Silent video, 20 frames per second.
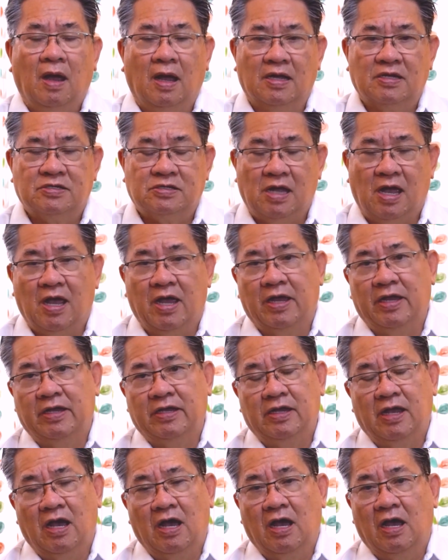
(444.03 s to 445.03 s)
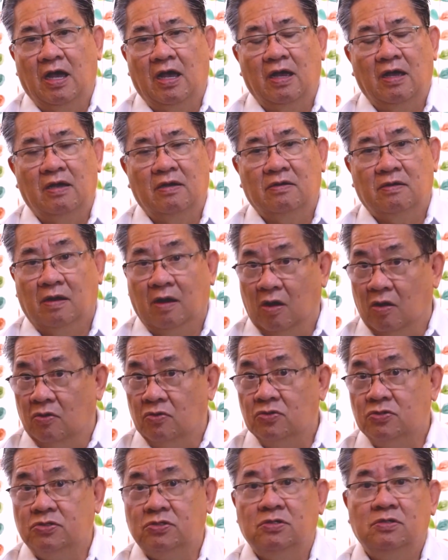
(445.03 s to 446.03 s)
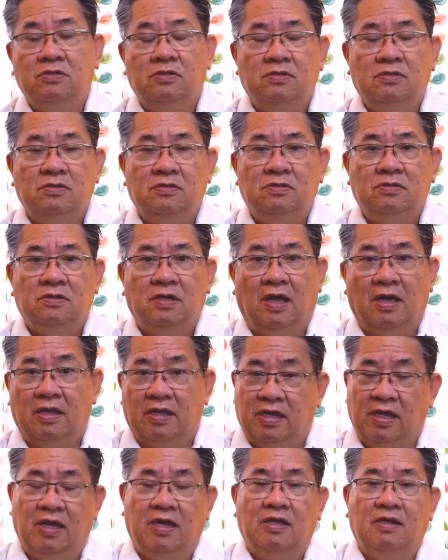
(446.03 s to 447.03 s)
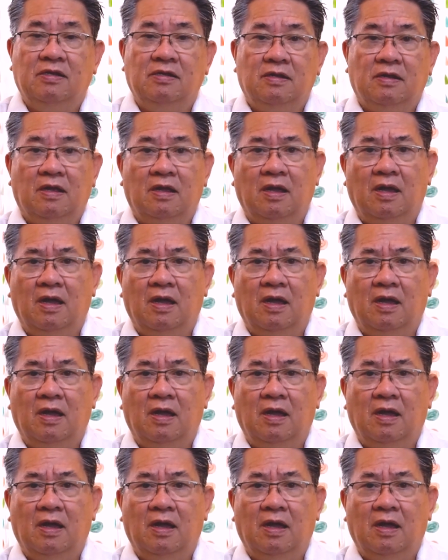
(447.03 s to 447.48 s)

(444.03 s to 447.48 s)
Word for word: As I uh, close, again,